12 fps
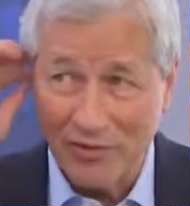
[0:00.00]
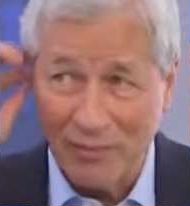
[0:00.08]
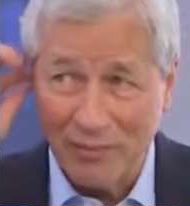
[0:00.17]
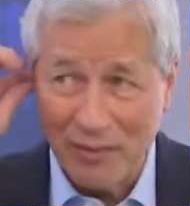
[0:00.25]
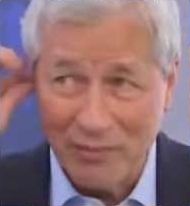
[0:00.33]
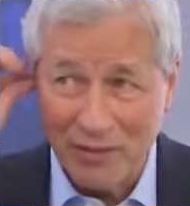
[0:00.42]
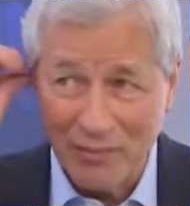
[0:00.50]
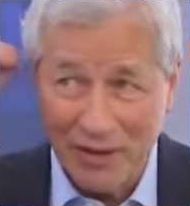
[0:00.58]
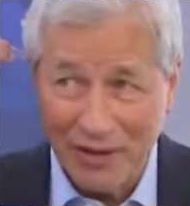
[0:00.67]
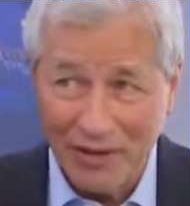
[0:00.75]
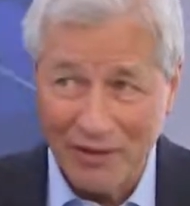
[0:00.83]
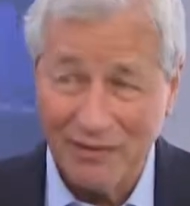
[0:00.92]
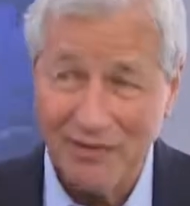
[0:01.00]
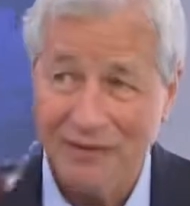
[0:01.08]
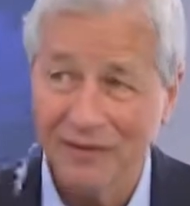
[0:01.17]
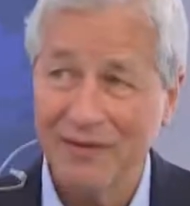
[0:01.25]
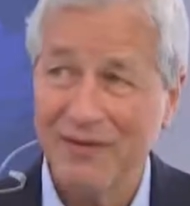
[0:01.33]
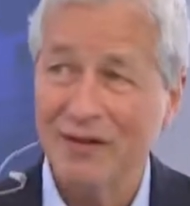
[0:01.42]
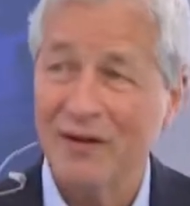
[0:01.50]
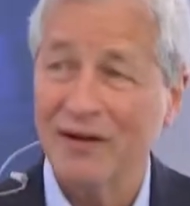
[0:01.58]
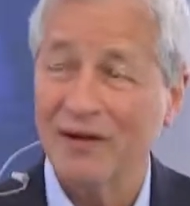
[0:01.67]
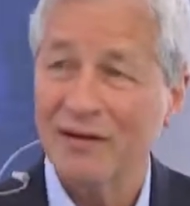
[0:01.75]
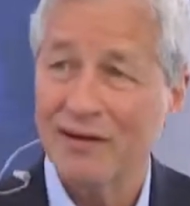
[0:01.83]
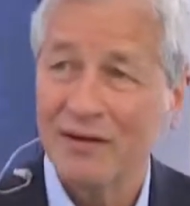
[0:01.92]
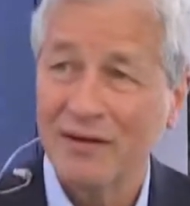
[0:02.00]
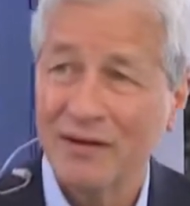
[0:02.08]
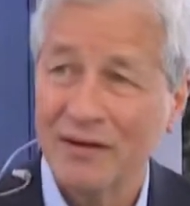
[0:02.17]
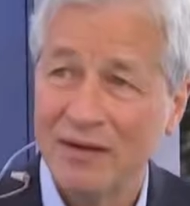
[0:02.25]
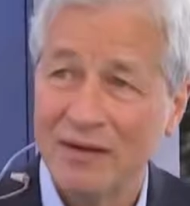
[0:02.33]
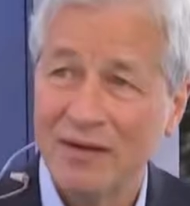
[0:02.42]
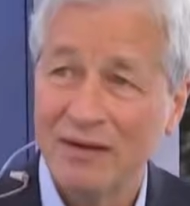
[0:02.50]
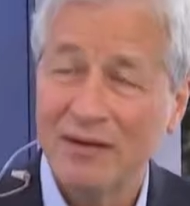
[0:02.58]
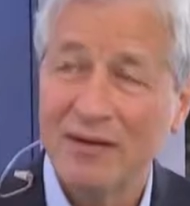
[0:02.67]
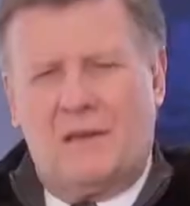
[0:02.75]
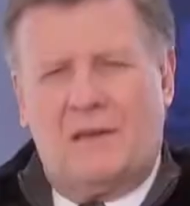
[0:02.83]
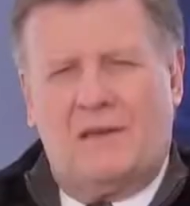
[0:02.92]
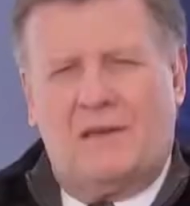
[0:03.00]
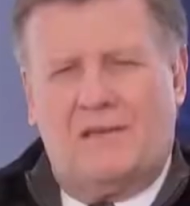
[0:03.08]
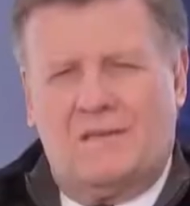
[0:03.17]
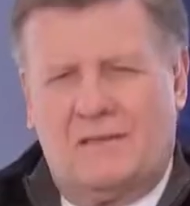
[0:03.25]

That's my, if I try to really be,